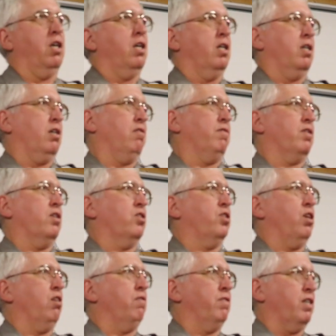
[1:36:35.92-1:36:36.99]
Even the
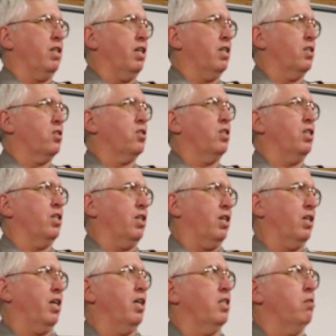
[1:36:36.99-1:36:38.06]
shelving that it's sitting on
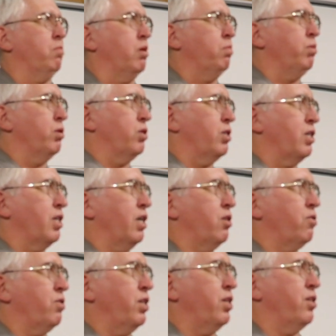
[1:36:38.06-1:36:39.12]
had to be put
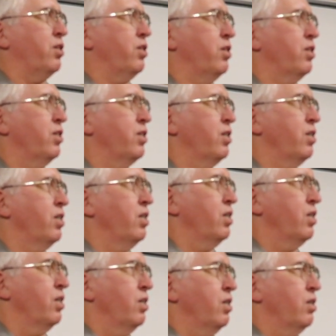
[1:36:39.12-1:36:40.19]
together here.
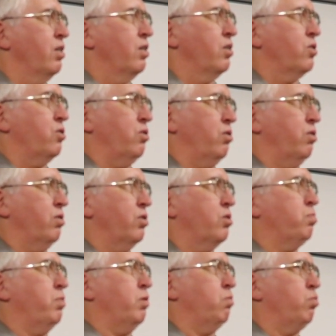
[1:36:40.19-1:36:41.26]
So it's
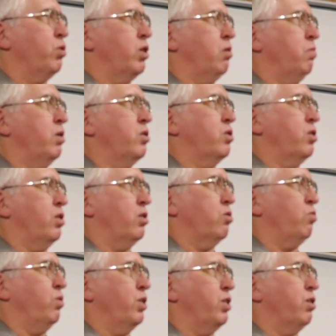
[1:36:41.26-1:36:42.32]
been pretty much a
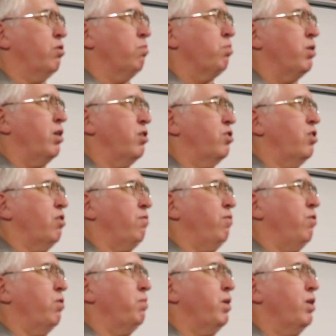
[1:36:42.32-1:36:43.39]
20-year project
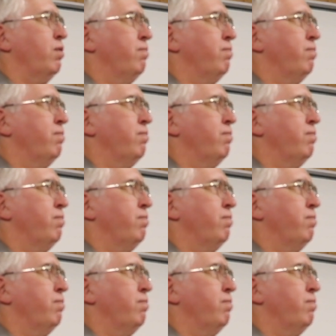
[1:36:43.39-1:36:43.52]
for me.